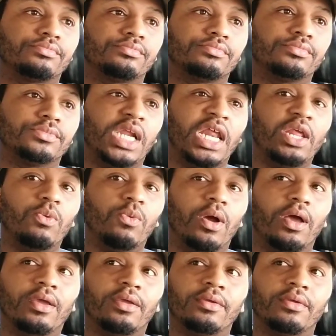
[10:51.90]

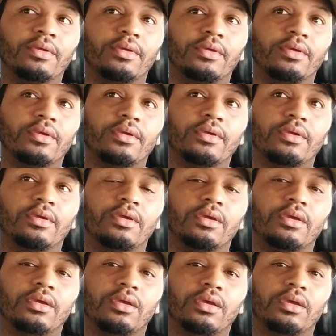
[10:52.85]
Anyway,
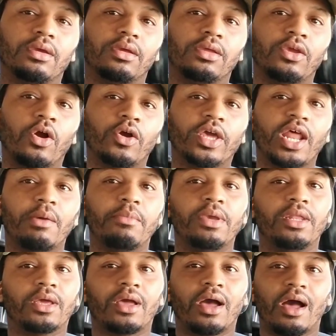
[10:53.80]
y'all get at me in
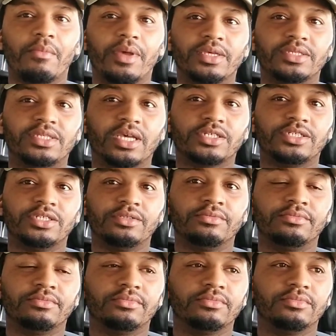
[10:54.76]
the comment section.
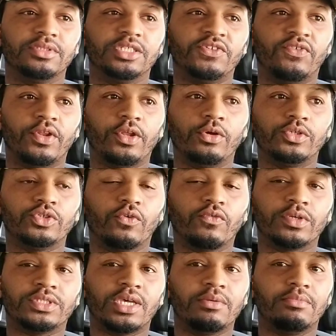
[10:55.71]
This video is
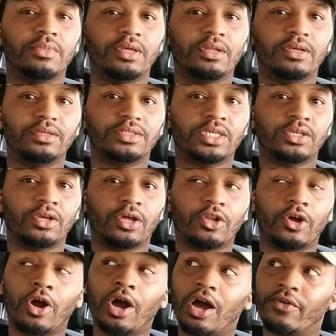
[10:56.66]
over 10 minutes, and y'all
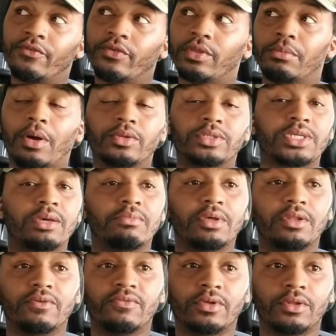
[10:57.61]
know how I feel about
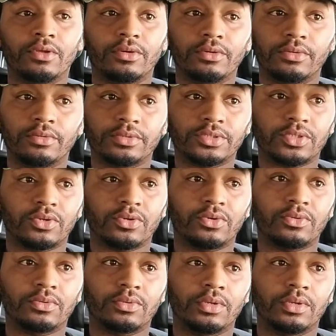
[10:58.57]
10-minute videos, so